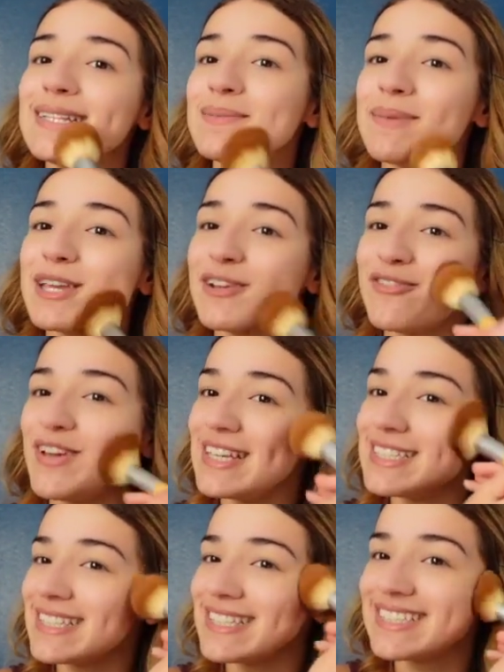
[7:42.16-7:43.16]
to make your
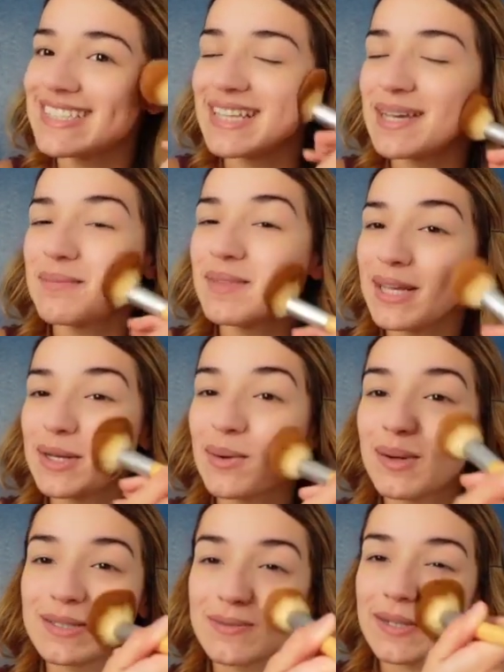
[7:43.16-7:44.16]
face look slim. Like,
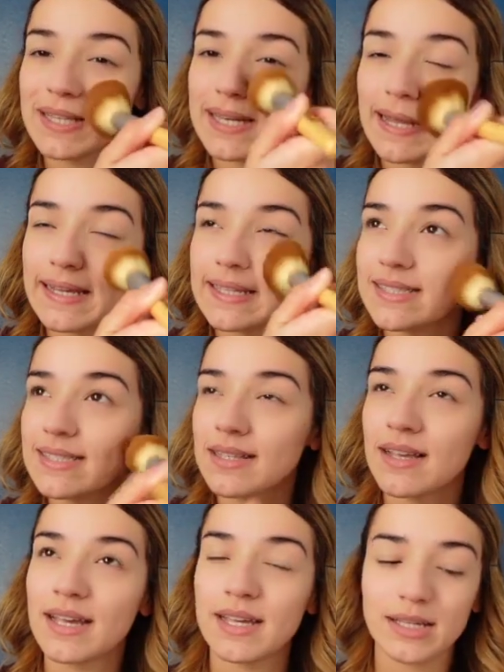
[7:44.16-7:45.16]
no, it's really nice.
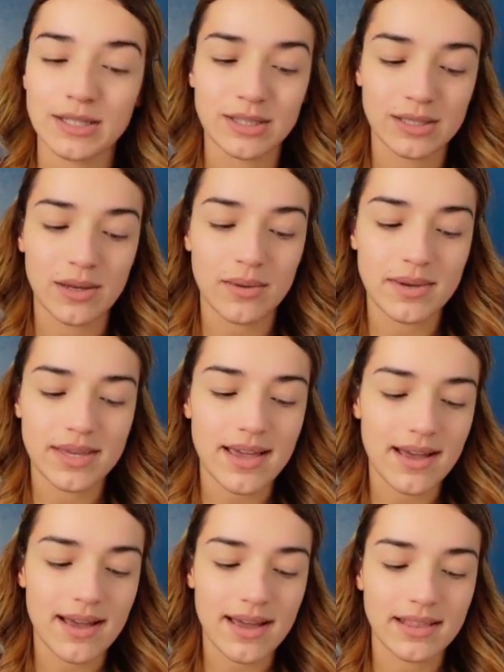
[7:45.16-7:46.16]
So
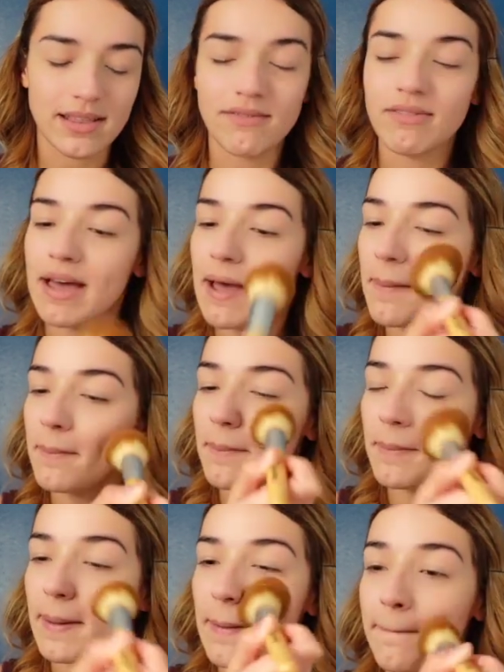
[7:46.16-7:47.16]
yeah, I love that,
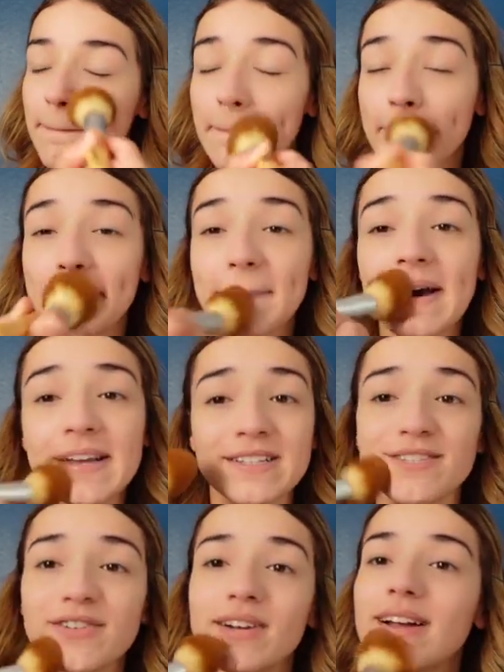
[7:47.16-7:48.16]
but I
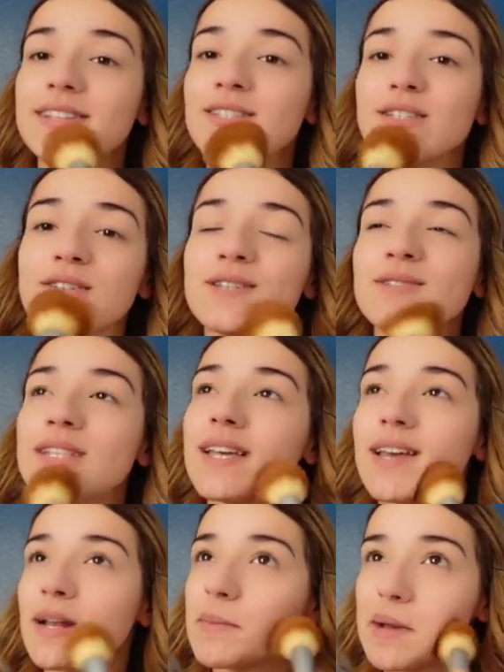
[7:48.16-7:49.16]
just forgot to use it,
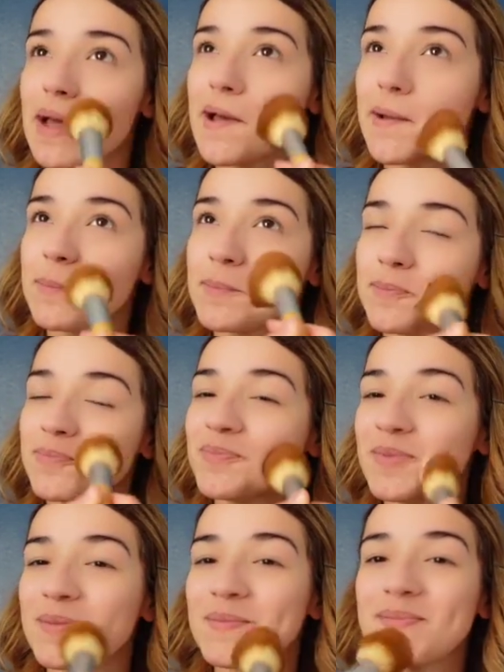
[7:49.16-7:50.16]
and I'm not
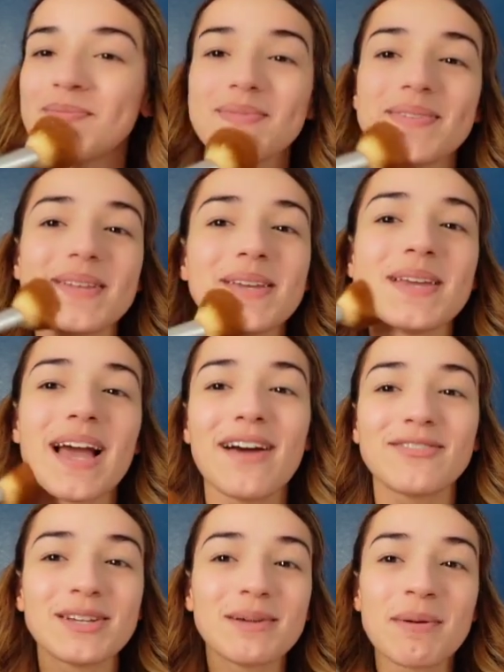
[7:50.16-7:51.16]

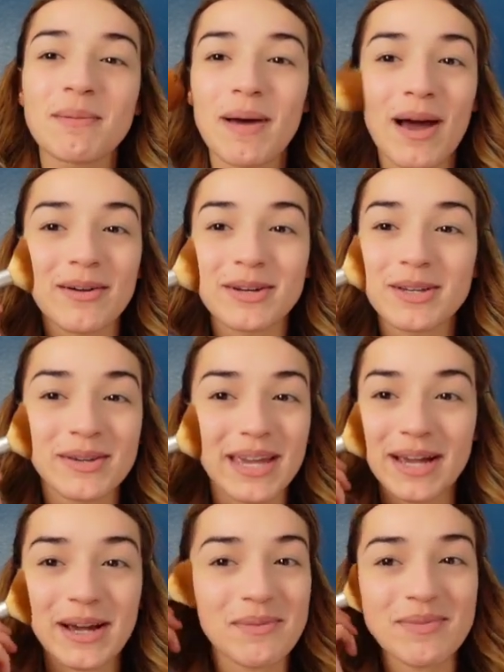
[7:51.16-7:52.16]
after you put powder, you
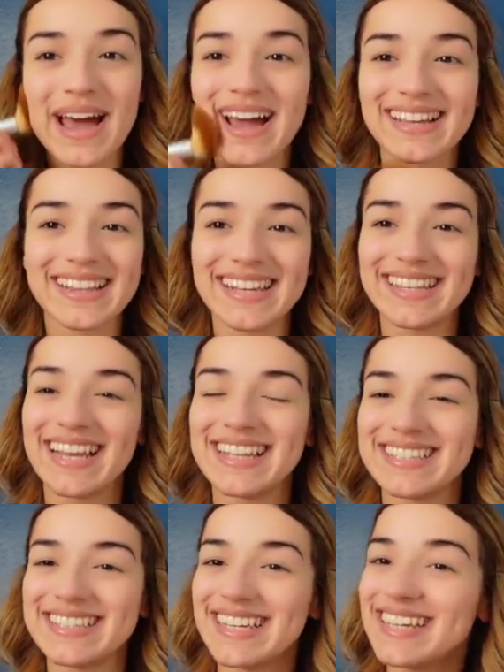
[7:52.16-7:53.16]
can't go back. Like,
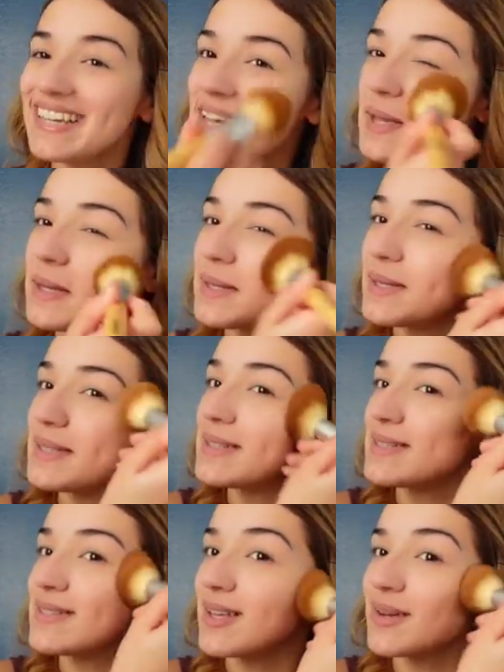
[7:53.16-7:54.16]
that's it.
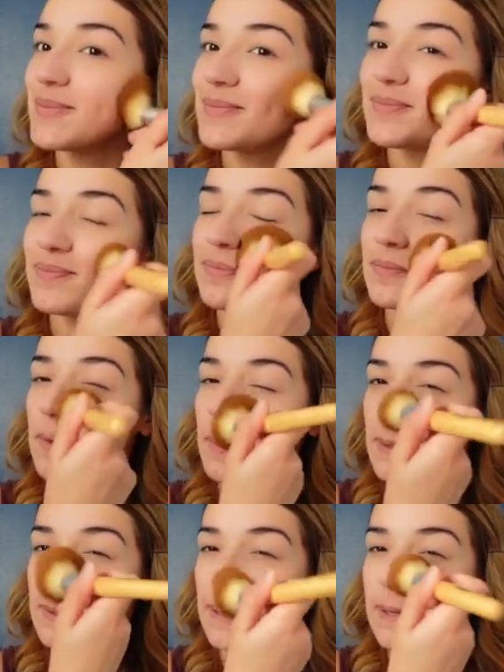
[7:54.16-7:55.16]
So
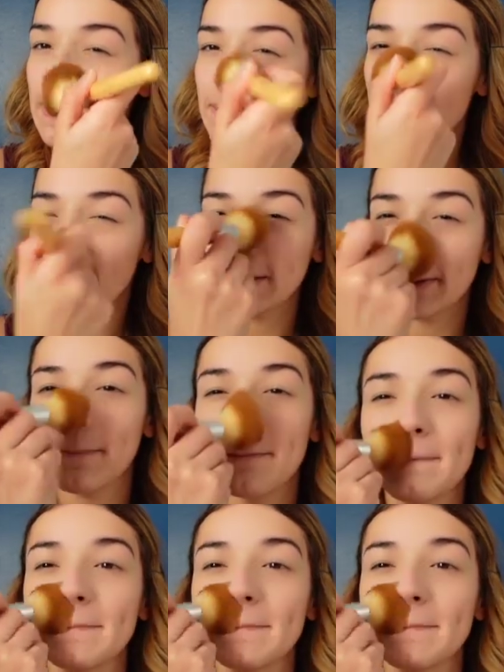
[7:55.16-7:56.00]
I'm just gonna keep going.